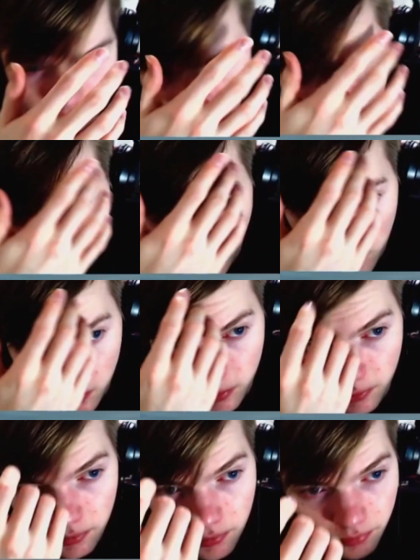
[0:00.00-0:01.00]
go down.
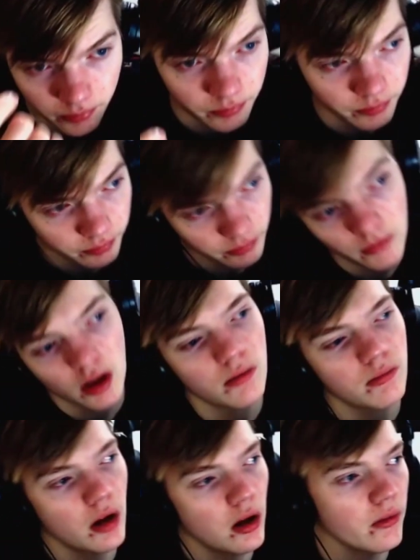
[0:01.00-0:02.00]

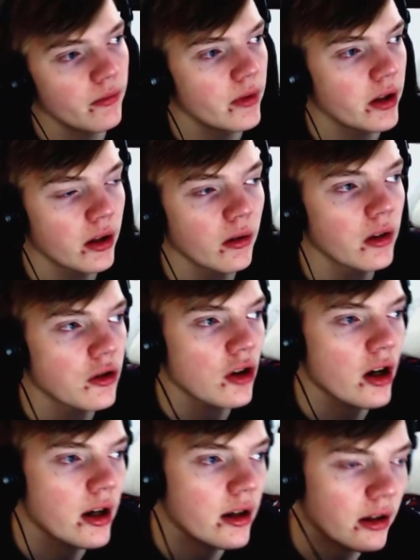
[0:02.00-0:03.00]
But you can only
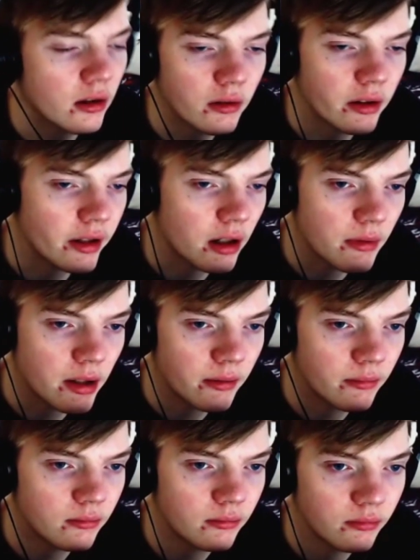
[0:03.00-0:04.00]
try it, you can only tell me,
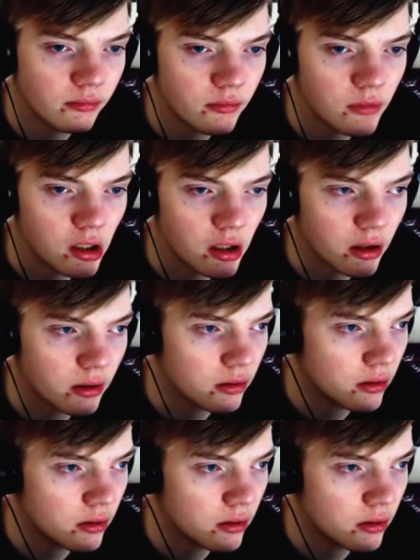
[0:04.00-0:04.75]
you know,